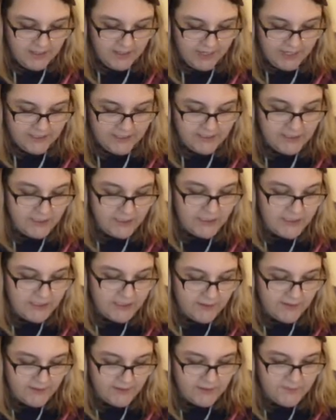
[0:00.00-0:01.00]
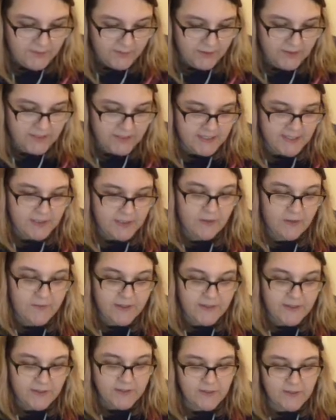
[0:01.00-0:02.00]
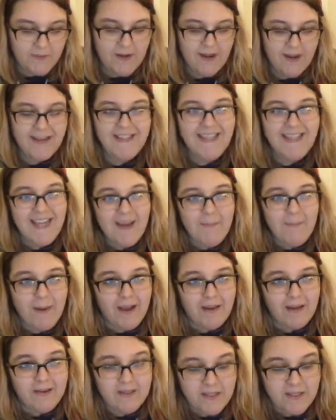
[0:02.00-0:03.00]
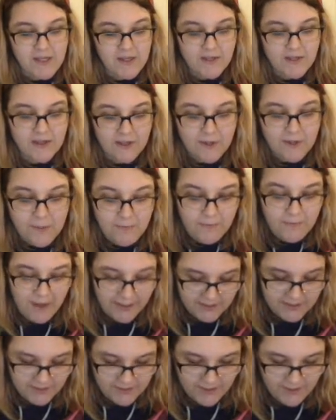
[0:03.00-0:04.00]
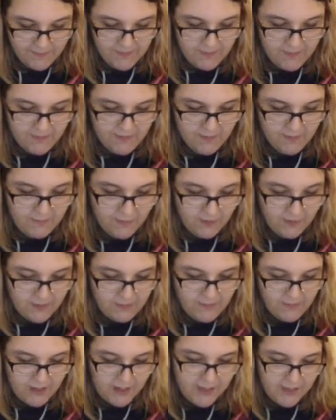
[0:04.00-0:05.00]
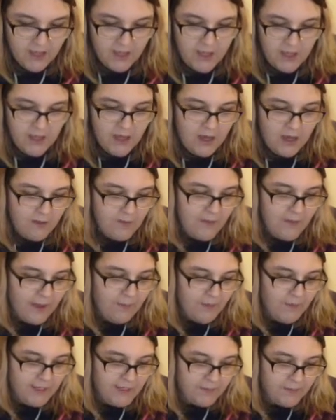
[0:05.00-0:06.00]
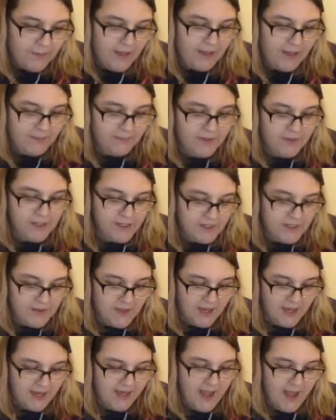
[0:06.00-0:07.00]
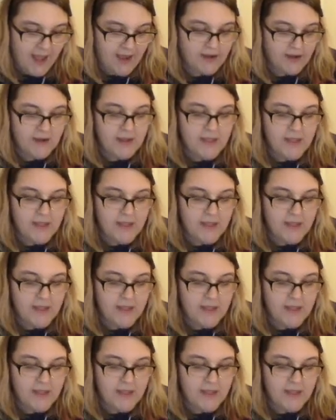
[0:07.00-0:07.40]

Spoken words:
And it's just so useful because it's also an idea bank, so you can come back to it whenever you want and be like, oh, that worked well, I'm going to do that again.